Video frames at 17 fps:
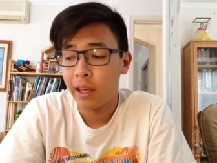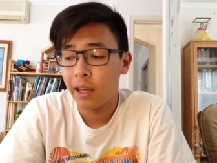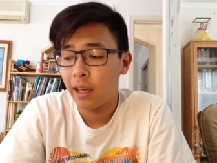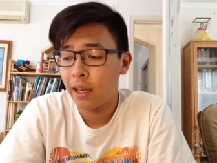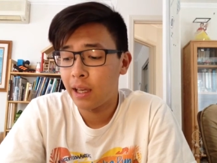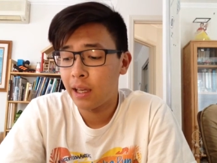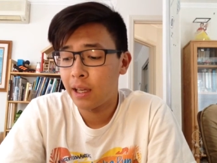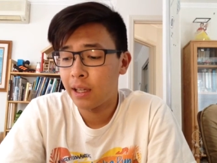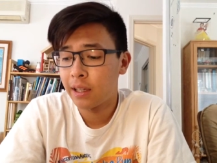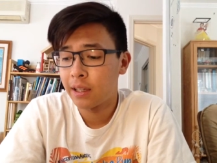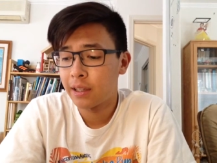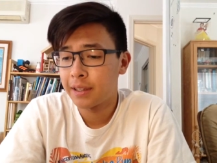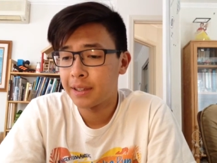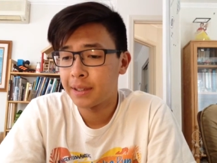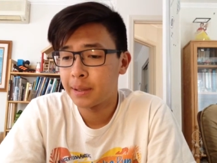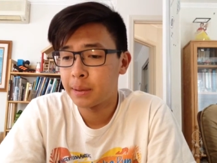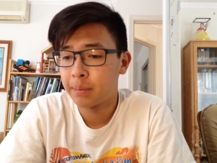And
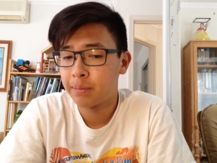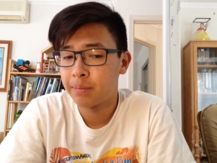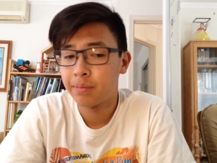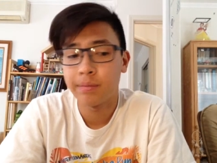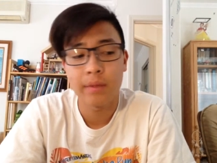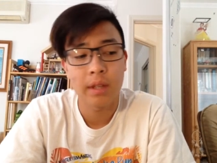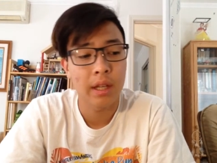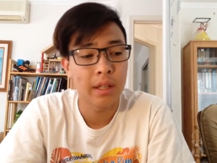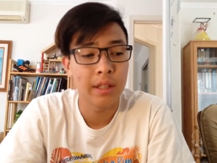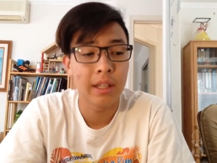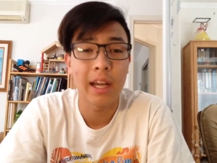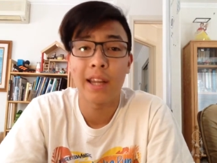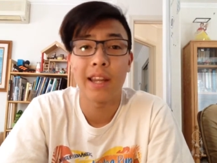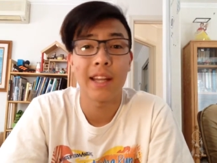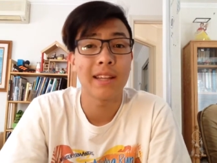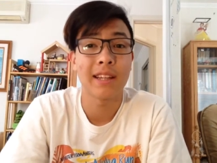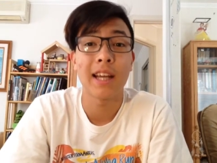um, and yeah,
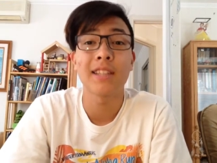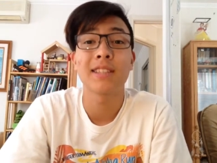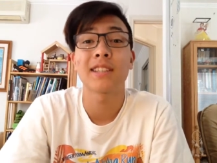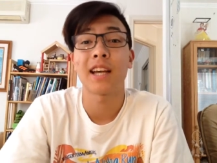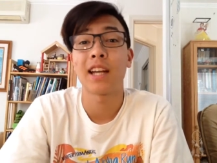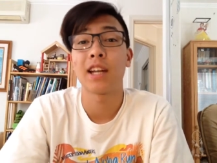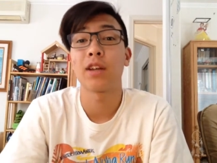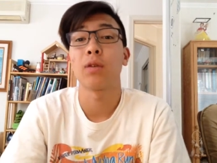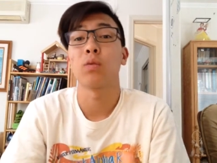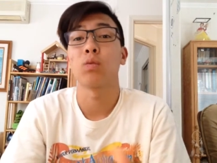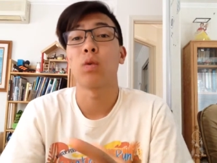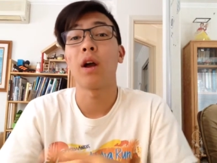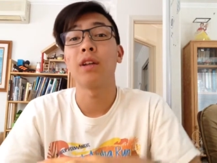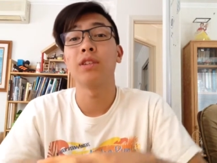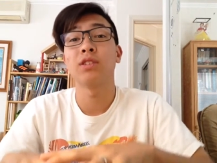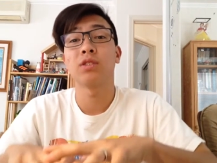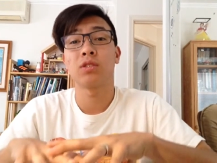that that's kind of
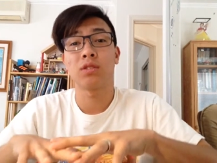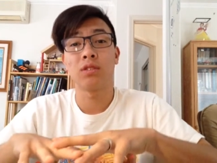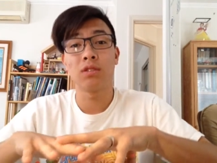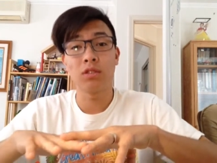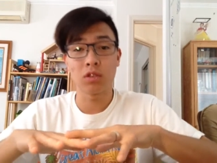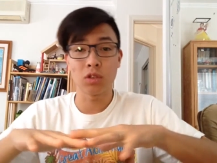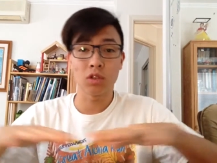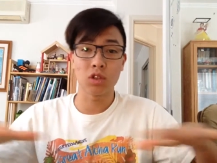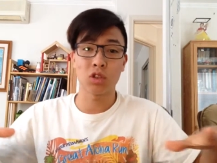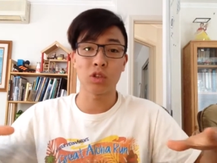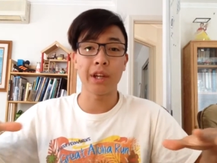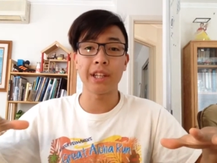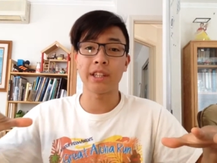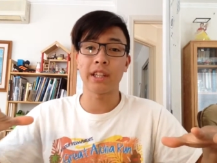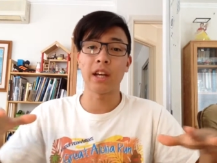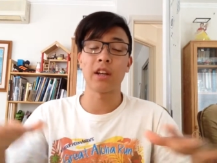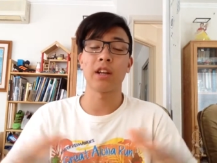runs
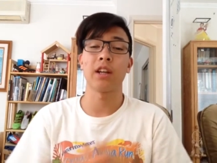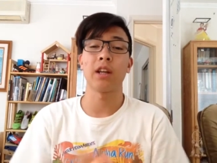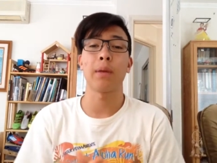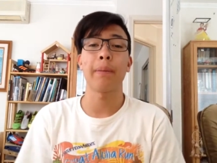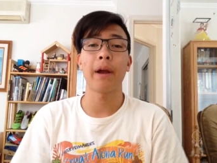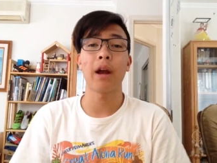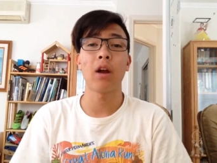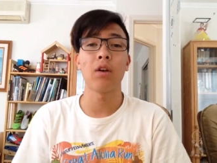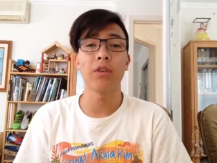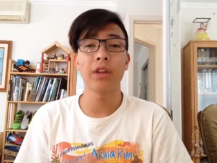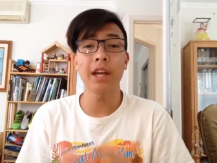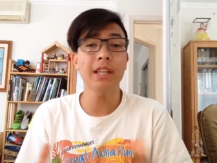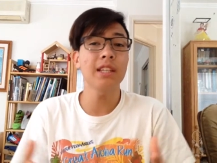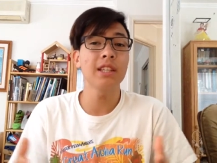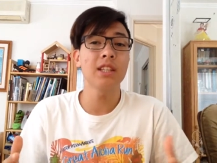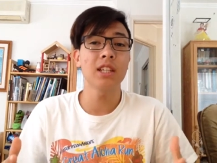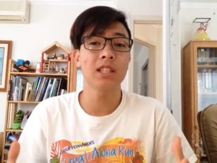straight down on the apparel.
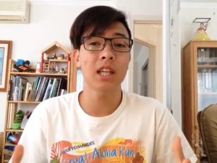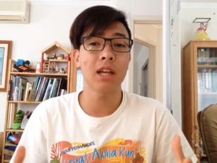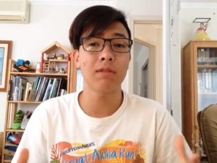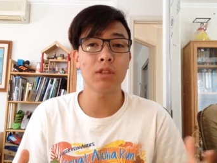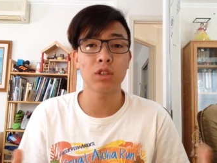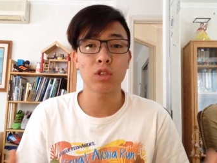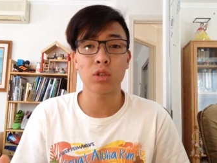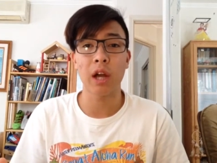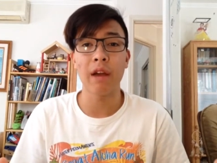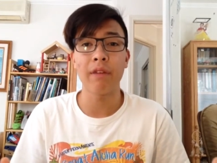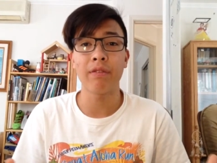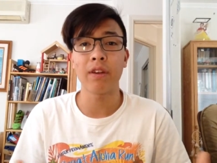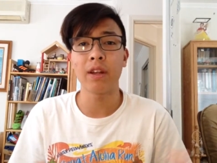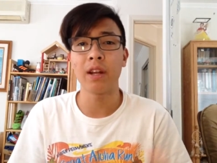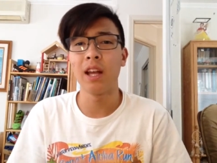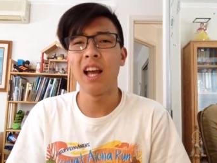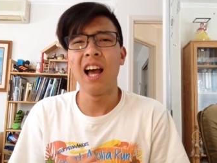Nike does have their
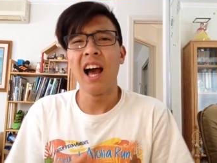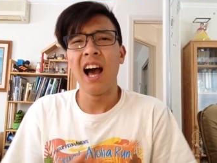Dri-FIT.